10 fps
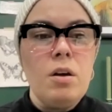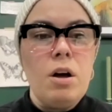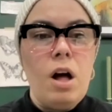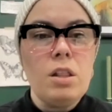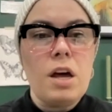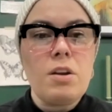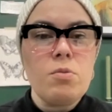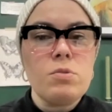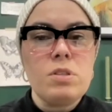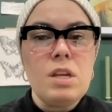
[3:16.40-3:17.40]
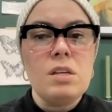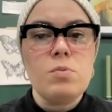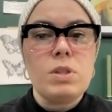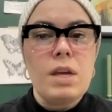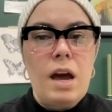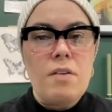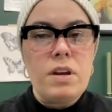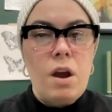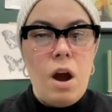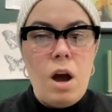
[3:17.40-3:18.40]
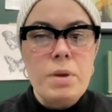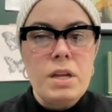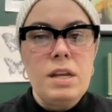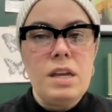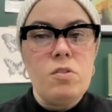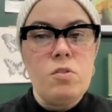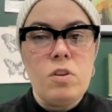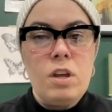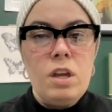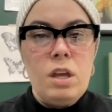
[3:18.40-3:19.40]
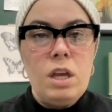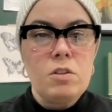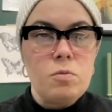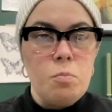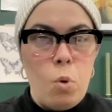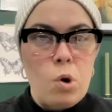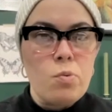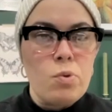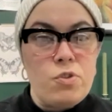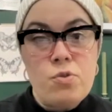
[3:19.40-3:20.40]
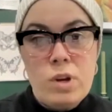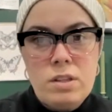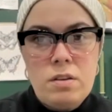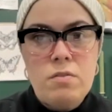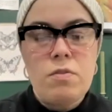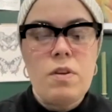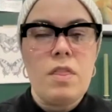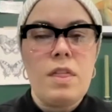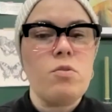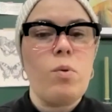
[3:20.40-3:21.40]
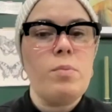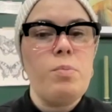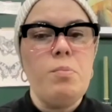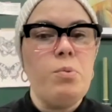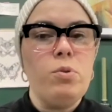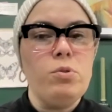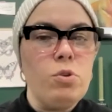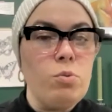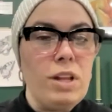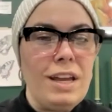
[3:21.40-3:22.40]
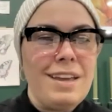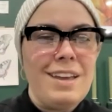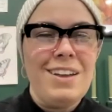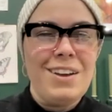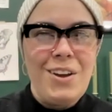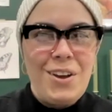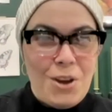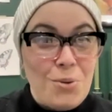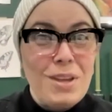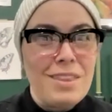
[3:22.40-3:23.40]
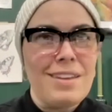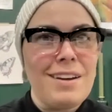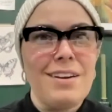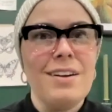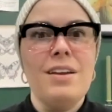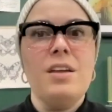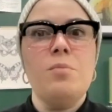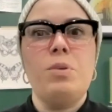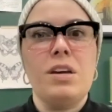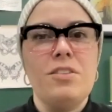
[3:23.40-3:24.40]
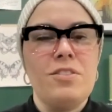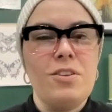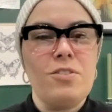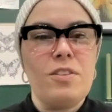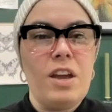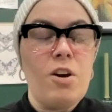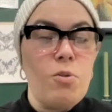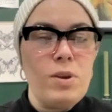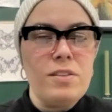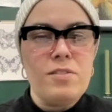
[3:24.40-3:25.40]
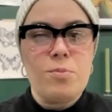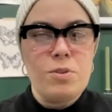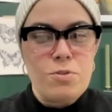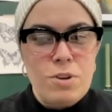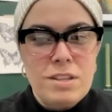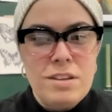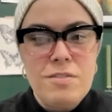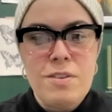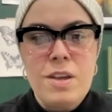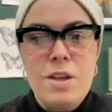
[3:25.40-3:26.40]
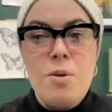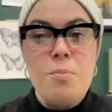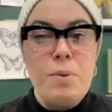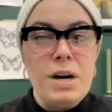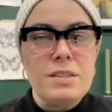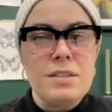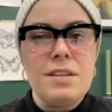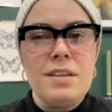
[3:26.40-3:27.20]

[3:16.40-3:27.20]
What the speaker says: a lot of those things, what they have in common is it's more restrictive. That's why people don't like going there, because they'll say, oh, it's restrictive. But